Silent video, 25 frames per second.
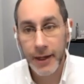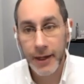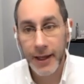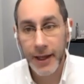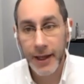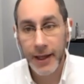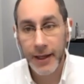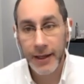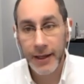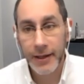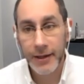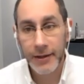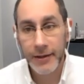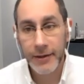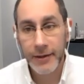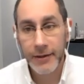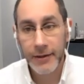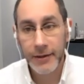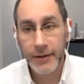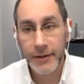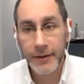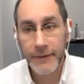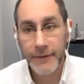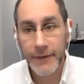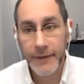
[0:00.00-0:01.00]

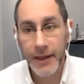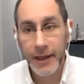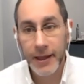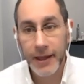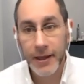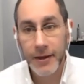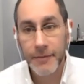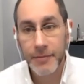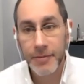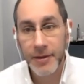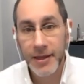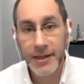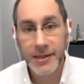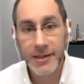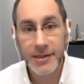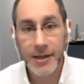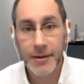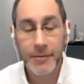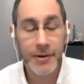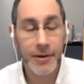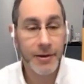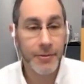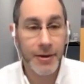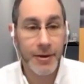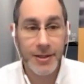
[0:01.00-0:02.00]
And it could be
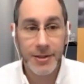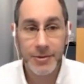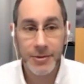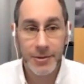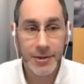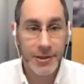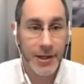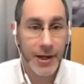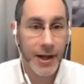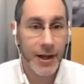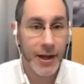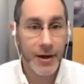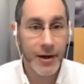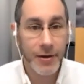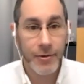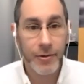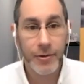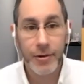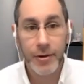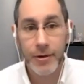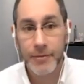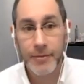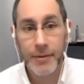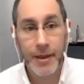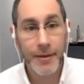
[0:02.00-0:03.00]
someone wants to retire,
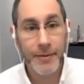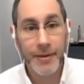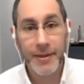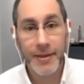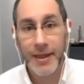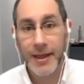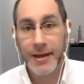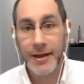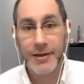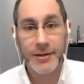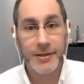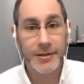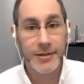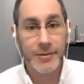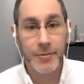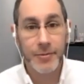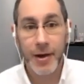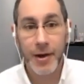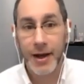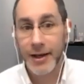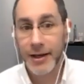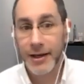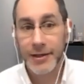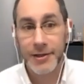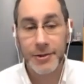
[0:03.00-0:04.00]
or maybe they just
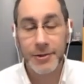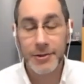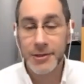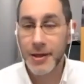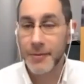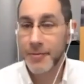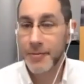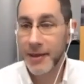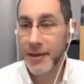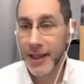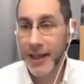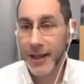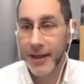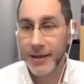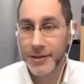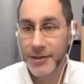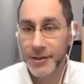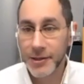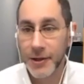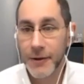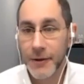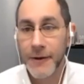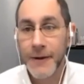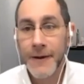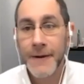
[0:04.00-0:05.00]
want to do something else.
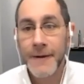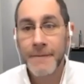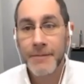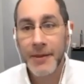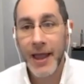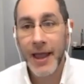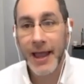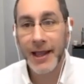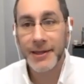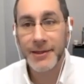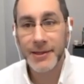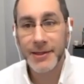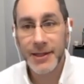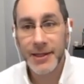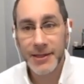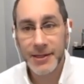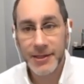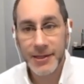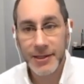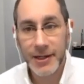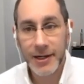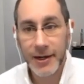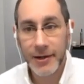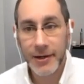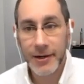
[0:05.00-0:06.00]
So I could see a
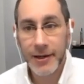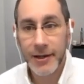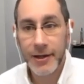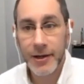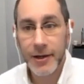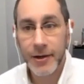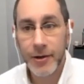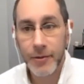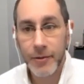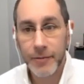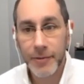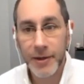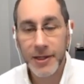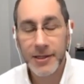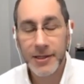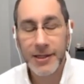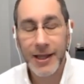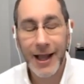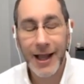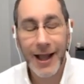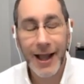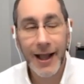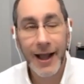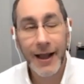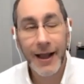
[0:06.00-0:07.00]
scenario, because
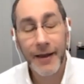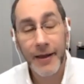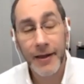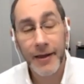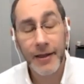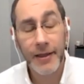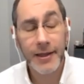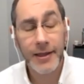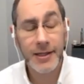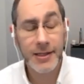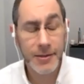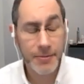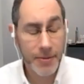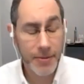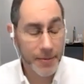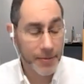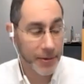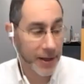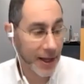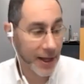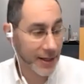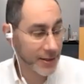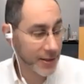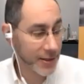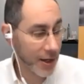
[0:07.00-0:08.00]
at least the
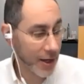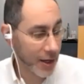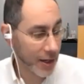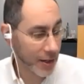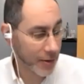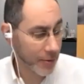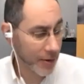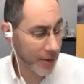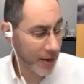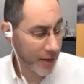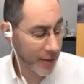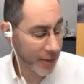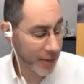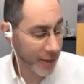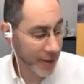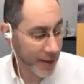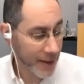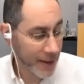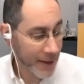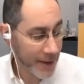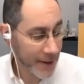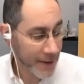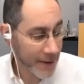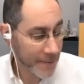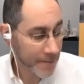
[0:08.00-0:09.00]
people I talk with,
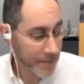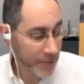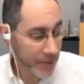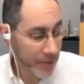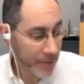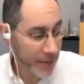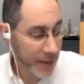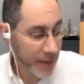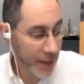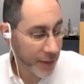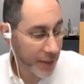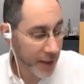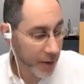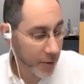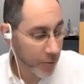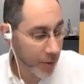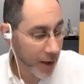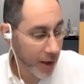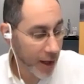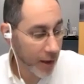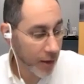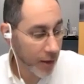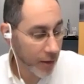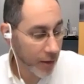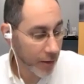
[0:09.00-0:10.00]
they think,
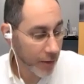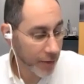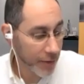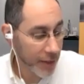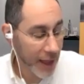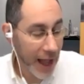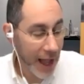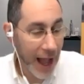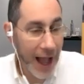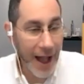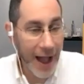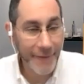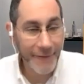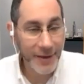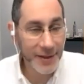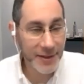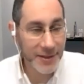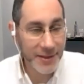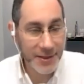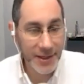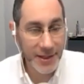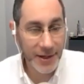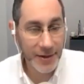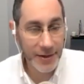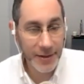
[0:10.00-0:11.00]
well, the
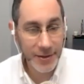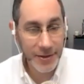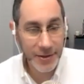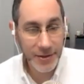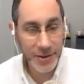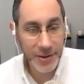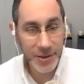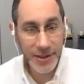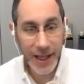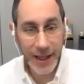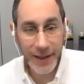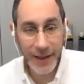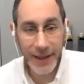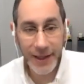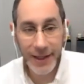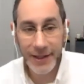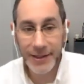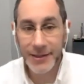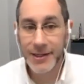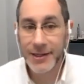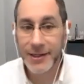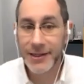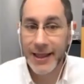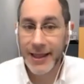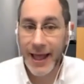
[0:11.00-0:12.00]
obvious scenario is selling
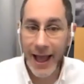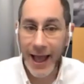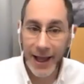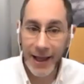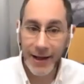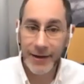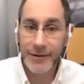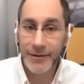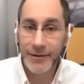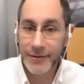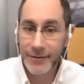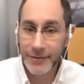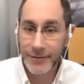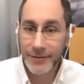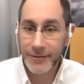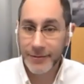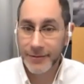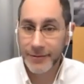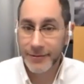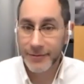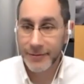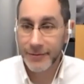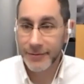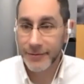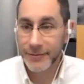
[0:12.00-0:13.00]
to that
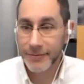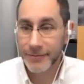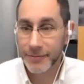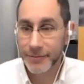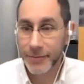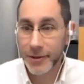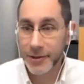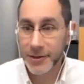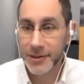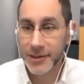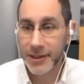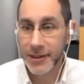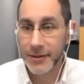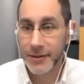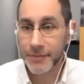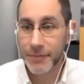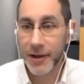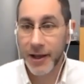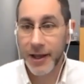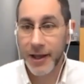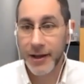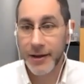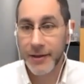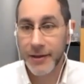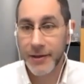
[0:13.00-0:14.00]
person.
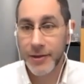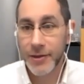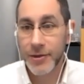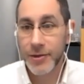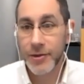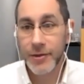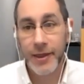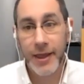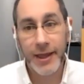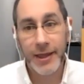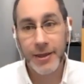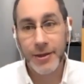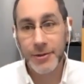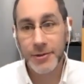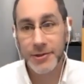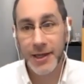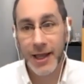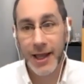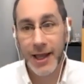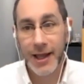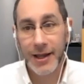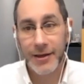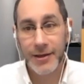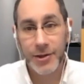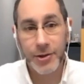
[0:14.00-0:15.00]
But like you
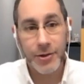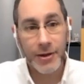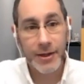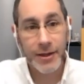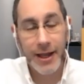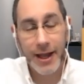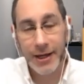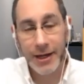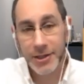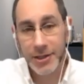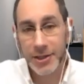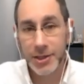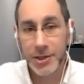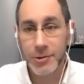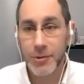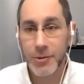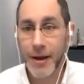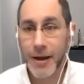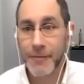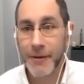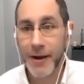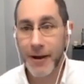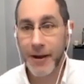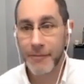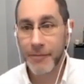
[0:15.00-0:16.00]
said, you could actually
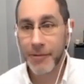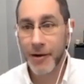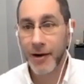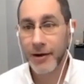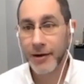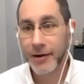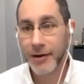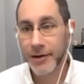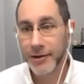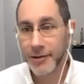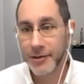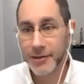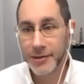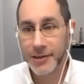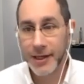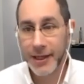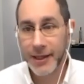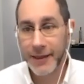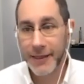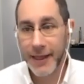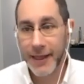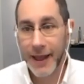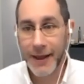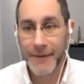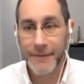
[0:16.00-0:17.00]
swap out partners,
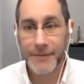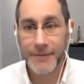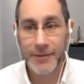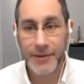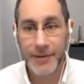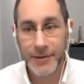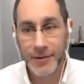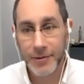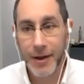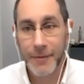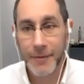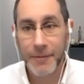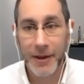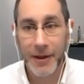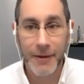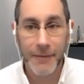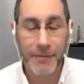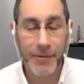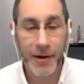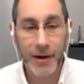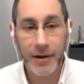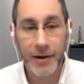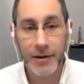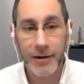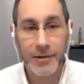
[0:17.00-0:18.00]
and that swapping out
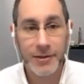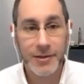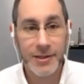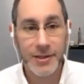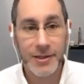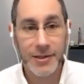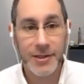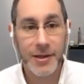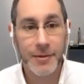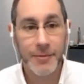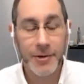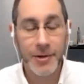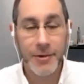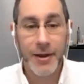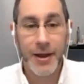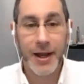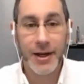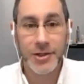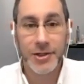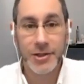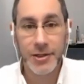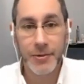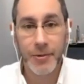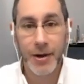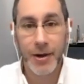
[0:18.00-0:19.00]
partners is someone who
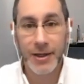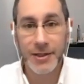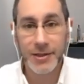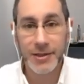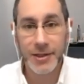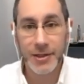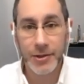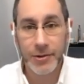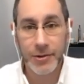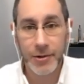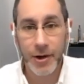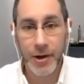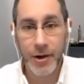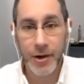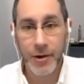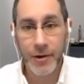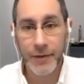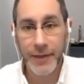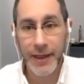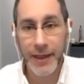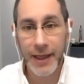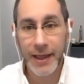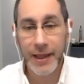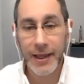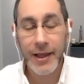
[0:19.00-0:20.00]
actually wants to grow.
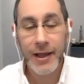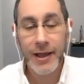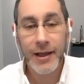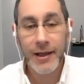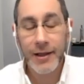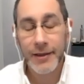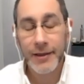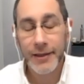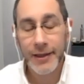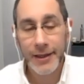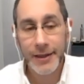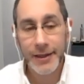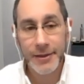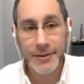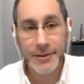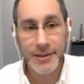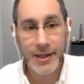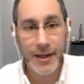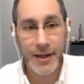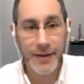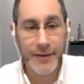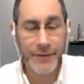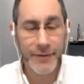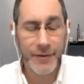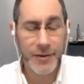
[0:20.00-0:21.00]
And they, like you
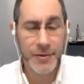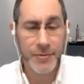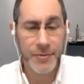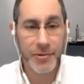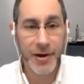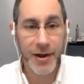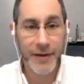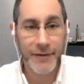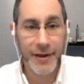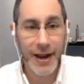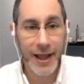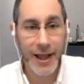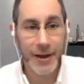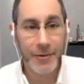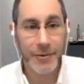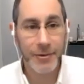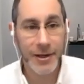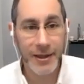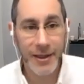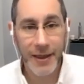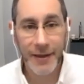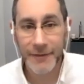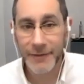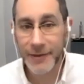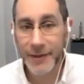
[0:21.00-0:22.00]
said, if there's a private
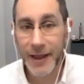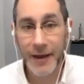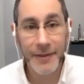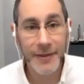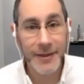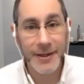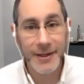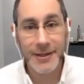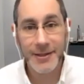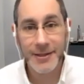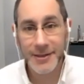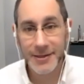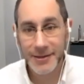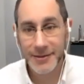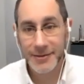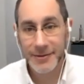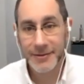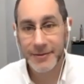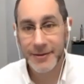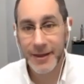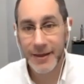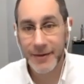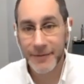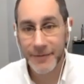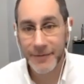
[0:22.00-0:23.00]
equity, they've done this,
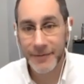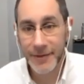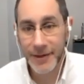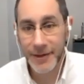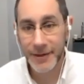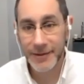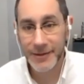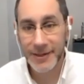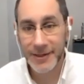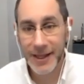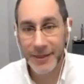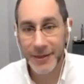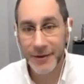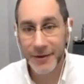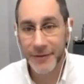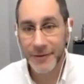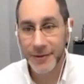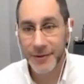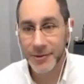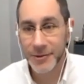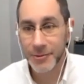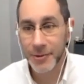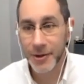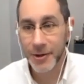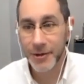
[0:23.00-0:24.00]
it's not their
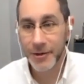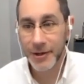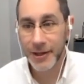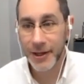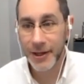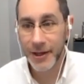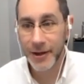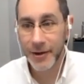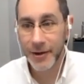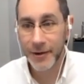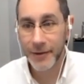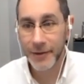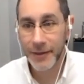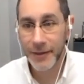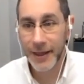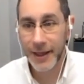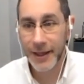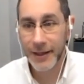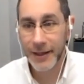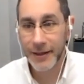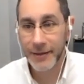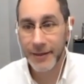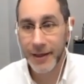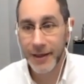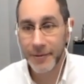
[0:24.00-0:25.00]
first rodeo, and
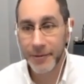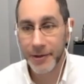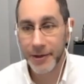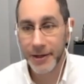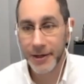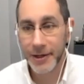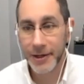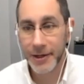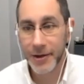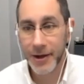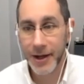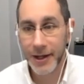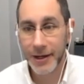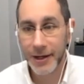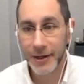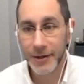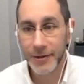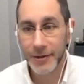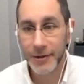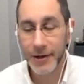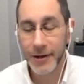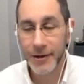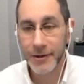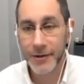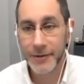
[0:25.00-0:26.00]
they really know how to
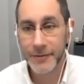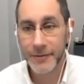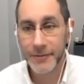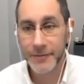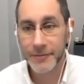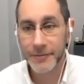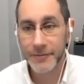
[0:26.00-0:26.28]
grow.